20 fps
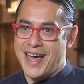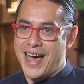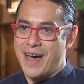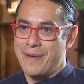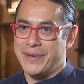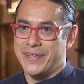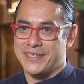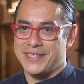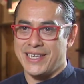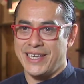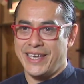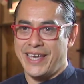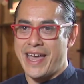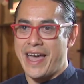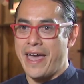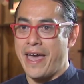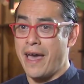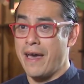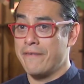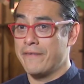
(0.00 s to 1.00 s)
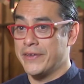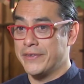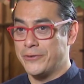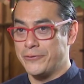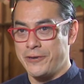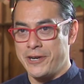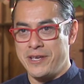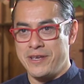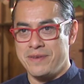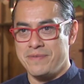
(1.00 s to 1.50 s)
Obviously, I have a
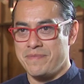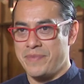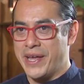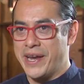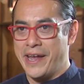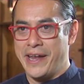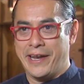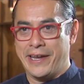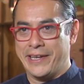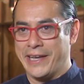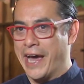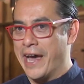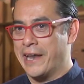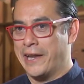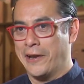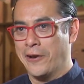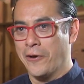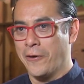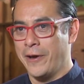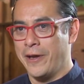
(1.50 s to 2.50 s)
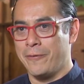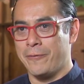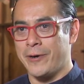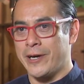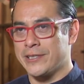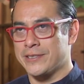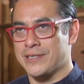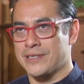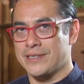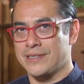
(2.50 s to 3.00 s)
dream, but I, I didn't know it
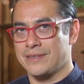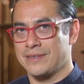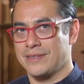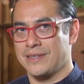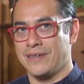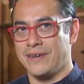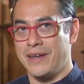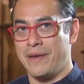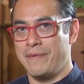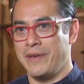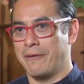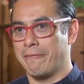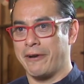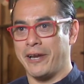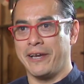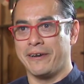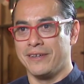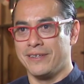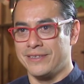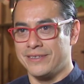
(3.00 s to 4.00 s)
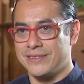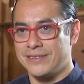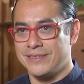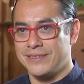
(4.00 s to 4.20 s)
was going to be real.